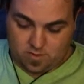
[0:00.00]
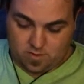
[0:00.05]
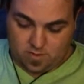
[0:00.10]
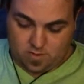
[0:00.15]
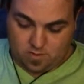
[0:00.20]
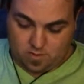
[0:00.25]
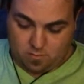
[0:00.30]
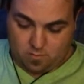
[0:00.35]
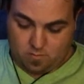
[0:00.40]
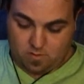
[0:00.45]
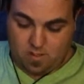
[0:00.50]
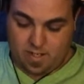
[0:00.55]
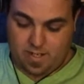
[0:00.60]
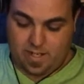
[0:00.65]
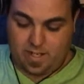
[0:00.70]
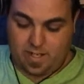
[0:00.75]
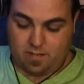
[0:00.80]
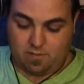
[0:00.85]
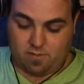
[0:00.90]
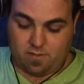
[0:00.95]
Good Lord, I
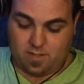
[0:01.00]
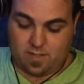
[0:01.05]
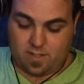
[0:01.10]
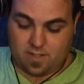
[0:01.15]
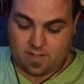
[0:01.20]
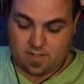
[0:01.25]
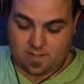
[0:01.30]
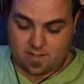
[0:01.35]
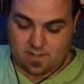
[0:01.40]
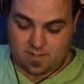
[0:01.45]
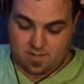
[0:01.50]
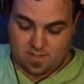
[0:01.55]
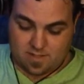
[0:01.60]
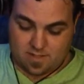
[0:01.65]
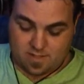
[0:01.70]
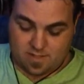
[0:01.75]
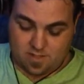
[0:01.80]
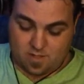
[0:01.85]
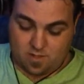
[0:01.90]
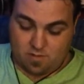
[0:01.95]
can't read this.
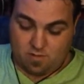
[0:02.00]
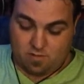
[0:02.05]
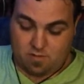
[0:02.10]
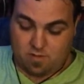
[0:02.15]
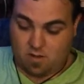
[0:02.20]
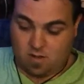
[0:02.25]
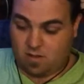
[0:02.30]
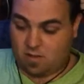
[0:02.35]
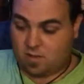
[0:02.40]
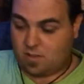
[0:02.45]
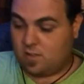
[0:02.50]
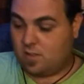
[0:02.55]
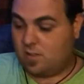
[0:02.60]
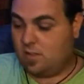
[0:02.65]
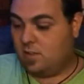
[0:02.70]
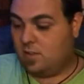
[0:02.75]
It's too dark.